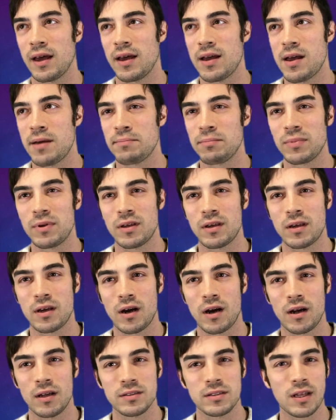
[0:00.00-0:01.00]
I am
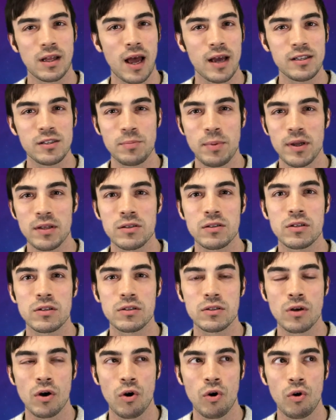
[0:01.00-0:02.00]
constant. I spent
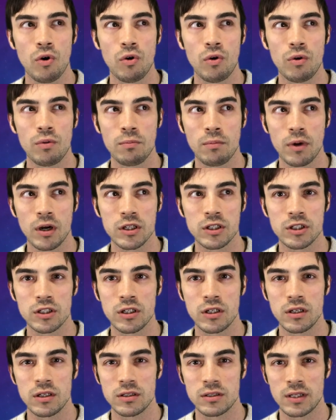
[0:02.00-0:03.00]
so
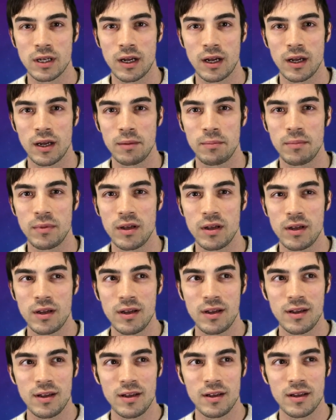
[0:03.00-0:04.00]
much time
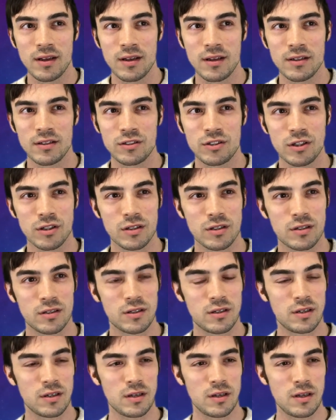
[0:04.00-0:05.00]

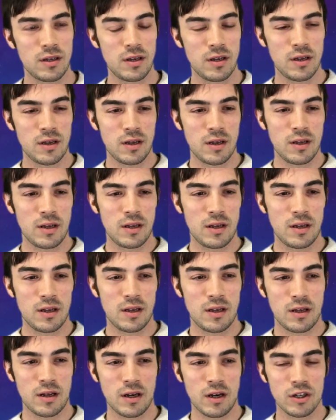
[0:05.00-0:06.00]
just
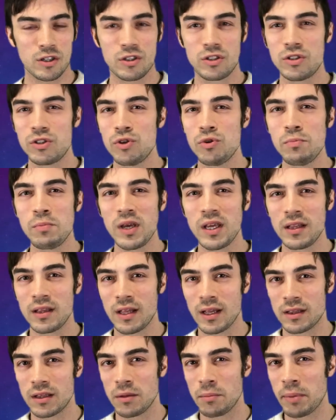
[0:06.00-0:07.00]
assuming
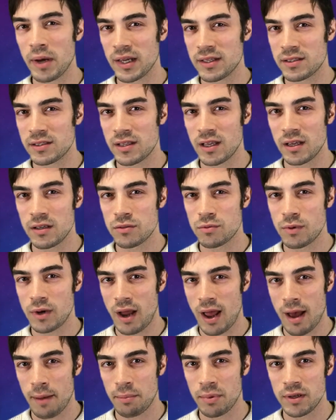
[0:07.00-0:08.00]
that the best things
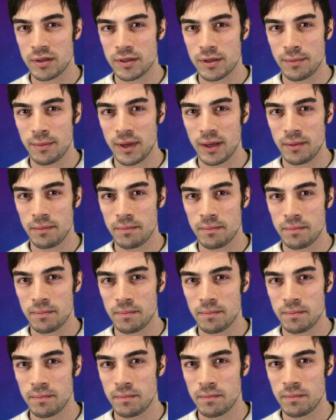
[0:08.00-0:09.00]
would happen to me,
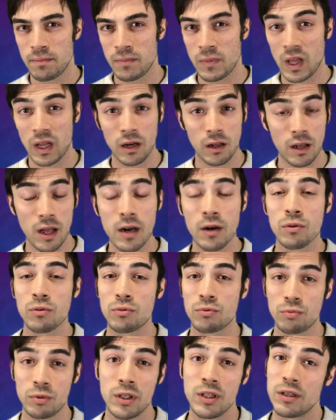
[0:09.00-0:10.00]
and a lot of
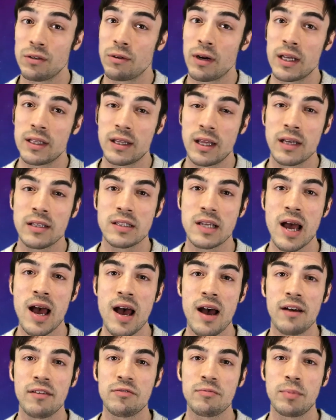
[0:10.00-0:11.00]
really great things
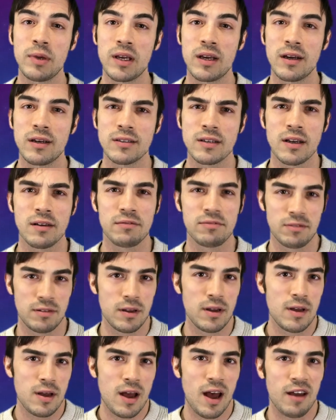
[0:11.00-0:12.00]
have because I've
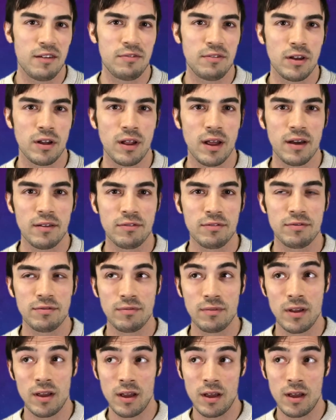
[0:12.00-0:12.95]
I feel I've